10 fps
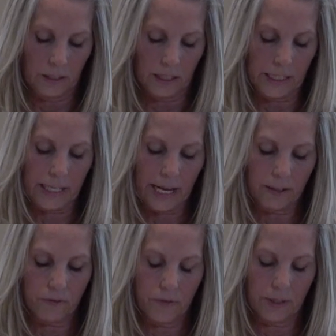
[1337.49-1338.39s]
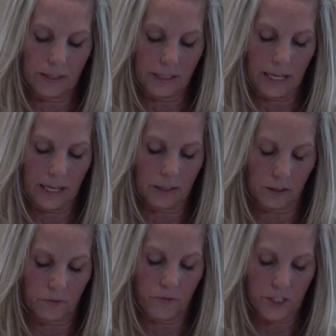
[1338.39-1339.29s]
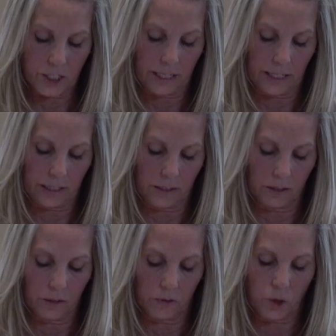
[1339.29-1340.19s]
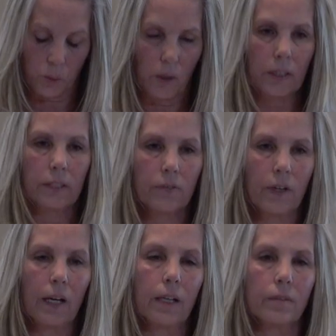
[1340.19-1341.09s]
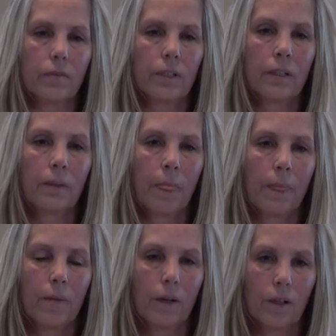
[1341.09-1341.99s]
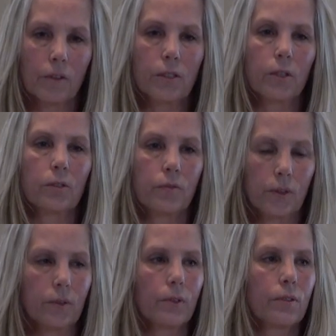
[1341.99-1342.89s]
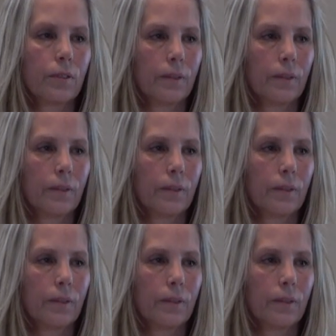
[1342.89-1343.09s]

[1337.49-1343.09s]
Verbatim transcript: And he had, he had officiated over 25 overdose funerals.